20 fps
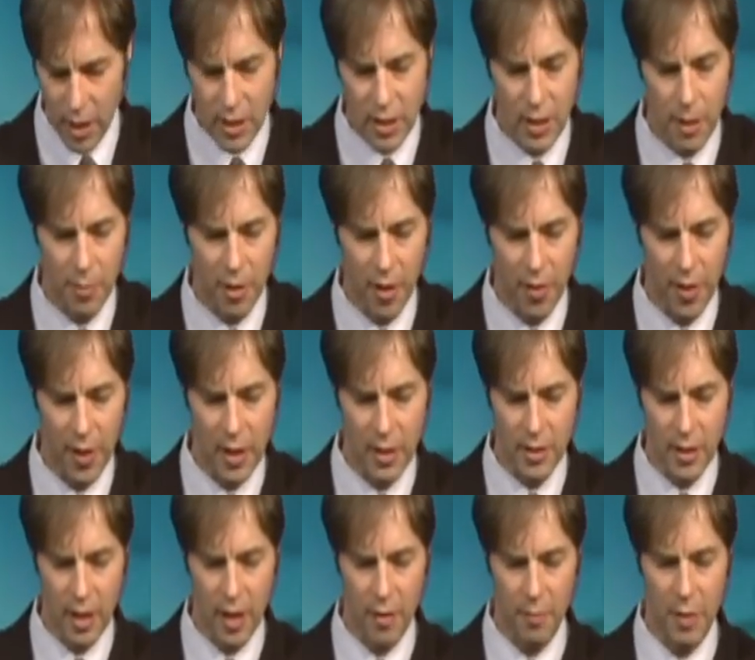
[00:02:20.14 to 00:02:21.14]
at some of the things
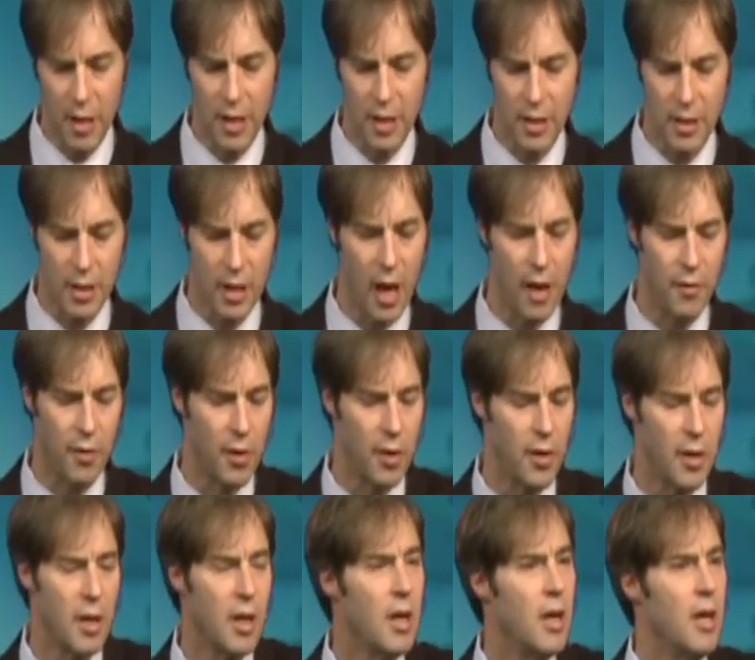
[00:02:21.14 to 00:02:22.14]
that have been
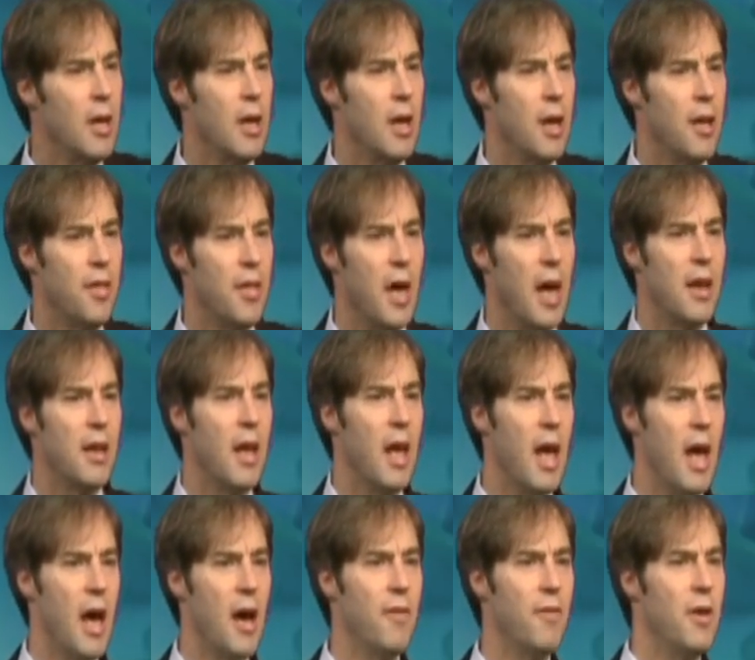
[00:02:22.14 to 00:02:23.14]
discovered that
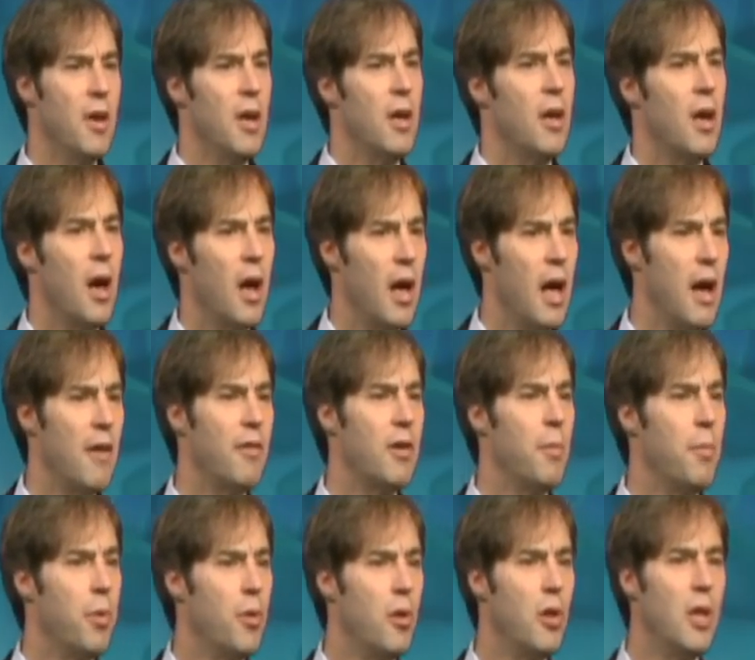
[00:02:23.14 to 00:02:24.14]
have
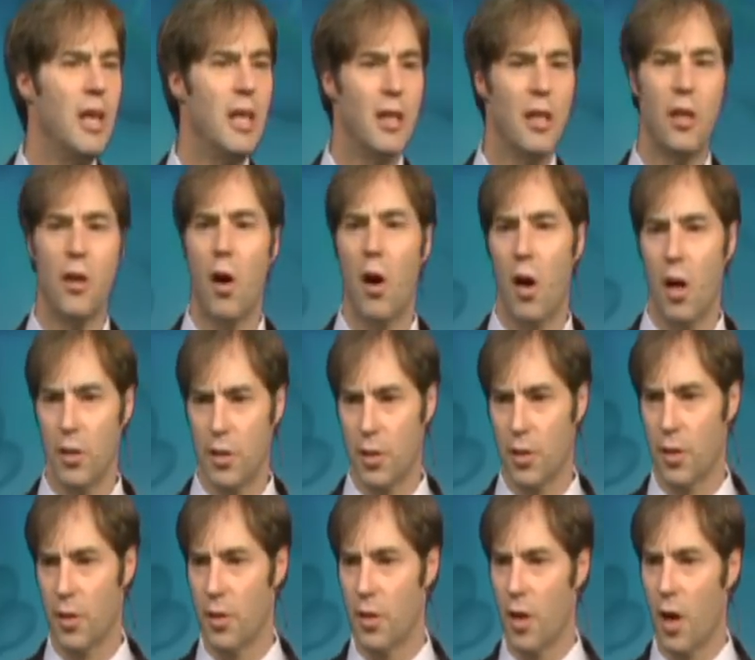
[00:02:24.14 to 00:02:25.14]
completely
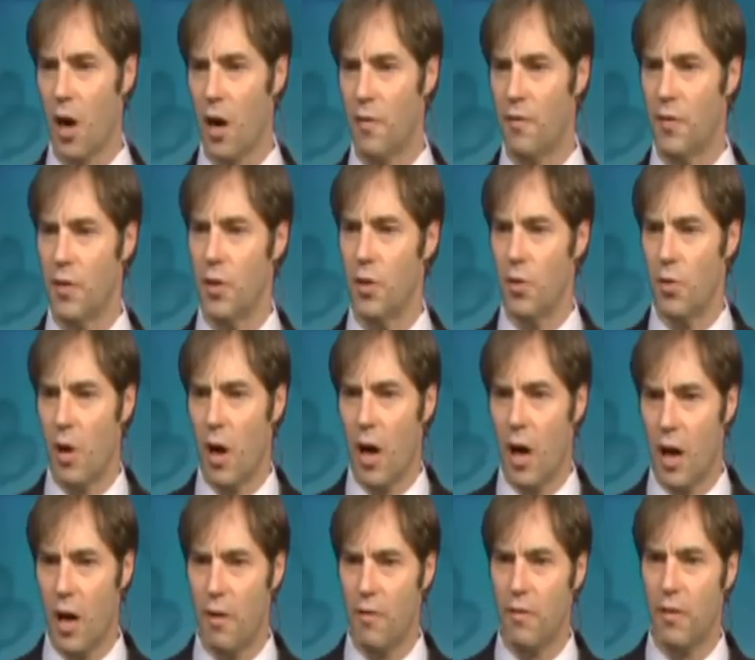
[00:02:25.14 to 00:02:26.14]
altered our view
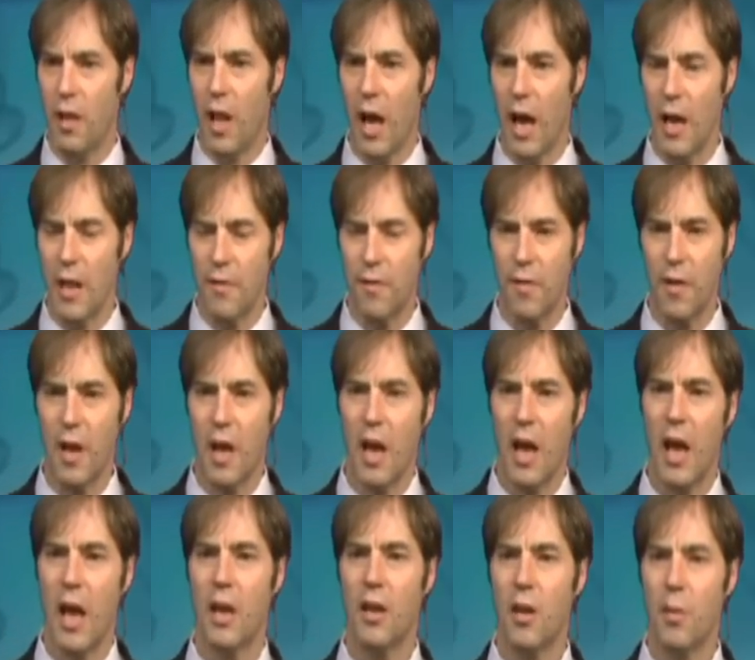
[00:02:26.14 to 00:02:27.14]
of life
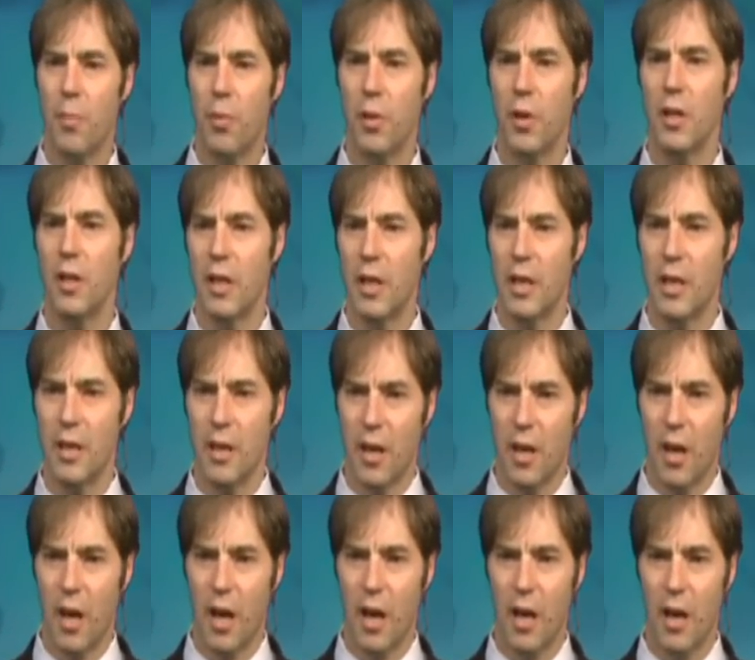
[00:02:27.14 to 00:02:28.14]
and completely
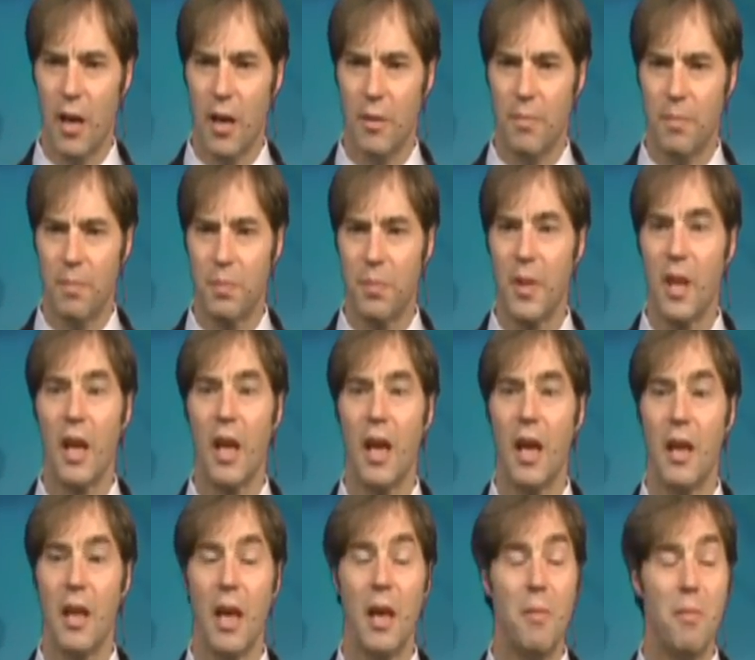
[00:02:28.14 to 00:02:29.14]

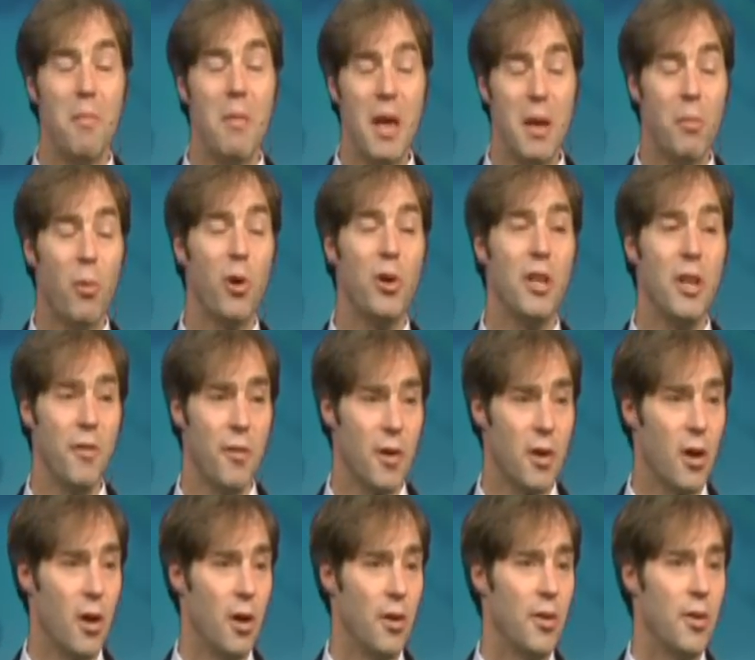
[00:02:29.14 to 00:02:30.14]
and made more
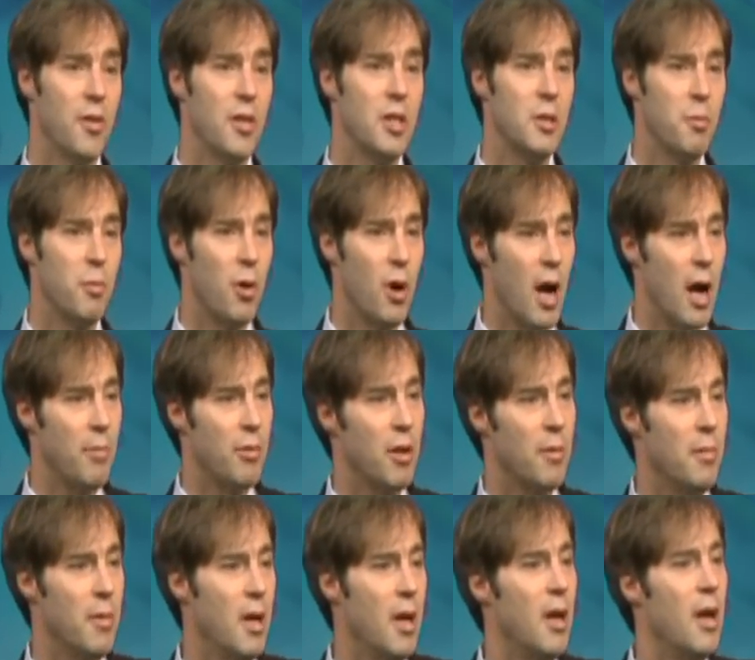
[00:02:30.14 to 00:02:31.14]
difficult this
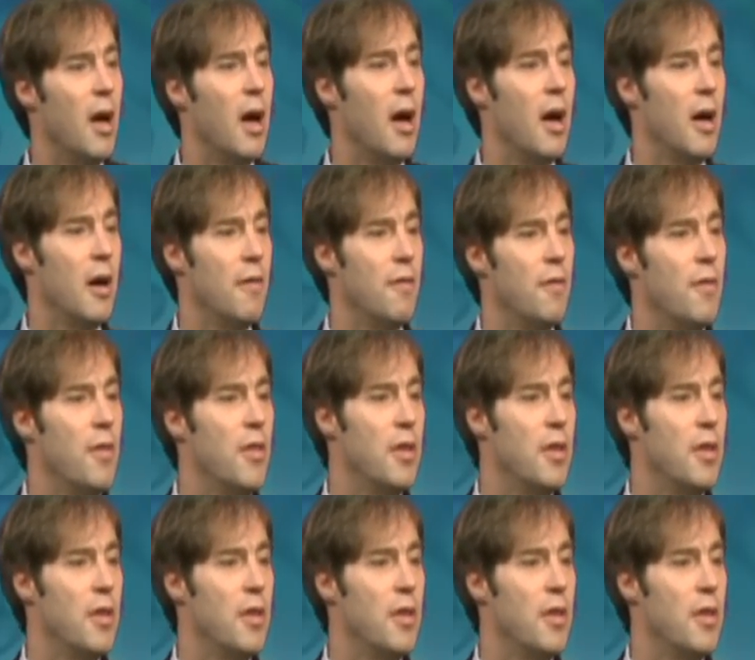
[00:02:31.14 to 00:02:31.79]
problem of